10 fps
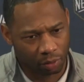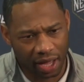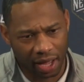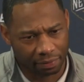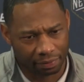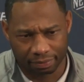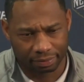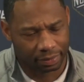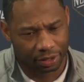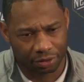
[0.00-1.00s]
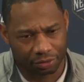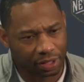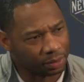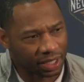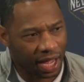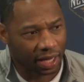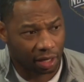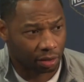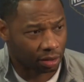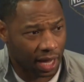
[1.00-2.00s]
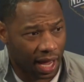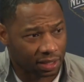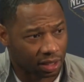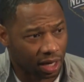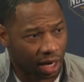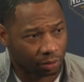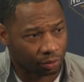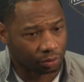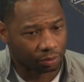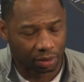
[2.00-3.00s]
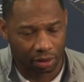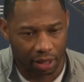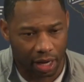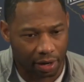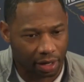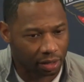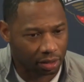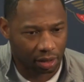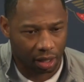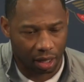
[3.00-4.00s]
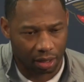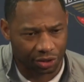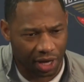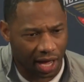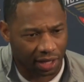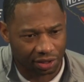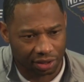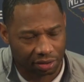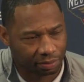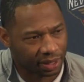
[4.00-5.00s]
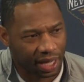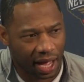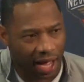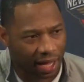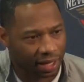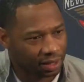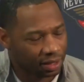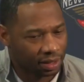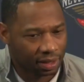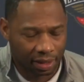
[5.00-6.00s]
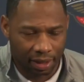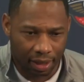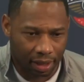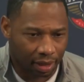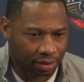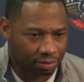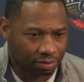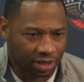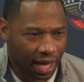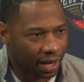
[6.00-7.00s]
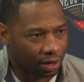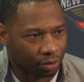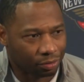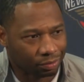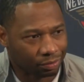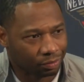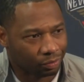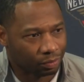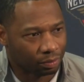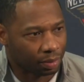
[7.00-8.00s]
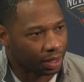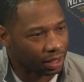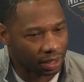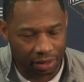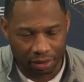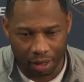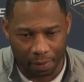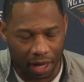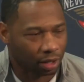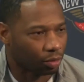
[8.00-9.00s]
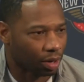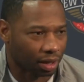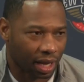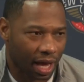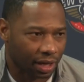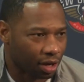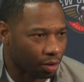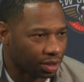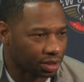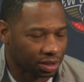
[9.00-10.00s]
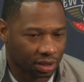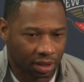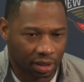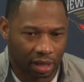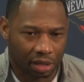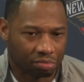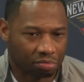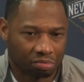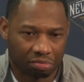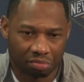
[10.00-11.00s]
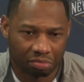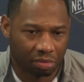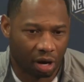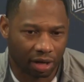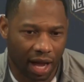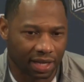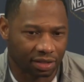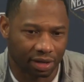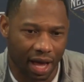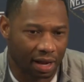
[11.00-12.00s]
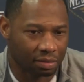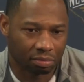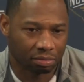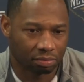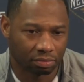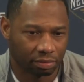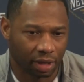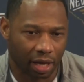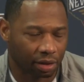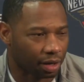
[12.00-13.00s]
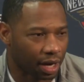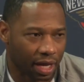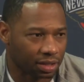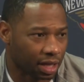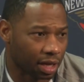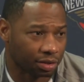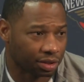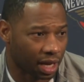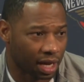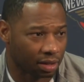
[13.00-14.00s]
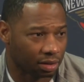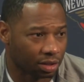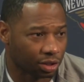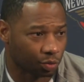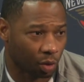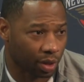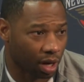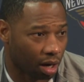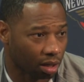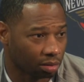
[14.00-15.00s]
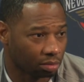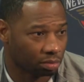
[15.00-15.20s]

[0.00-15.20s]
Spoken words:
We have extremely high character guys in the locker room. Garrett, Josh, B.I., Sato, Billy, I can go down the line, Jonas. And our guys are not hanging their heads. They understand this is where we are.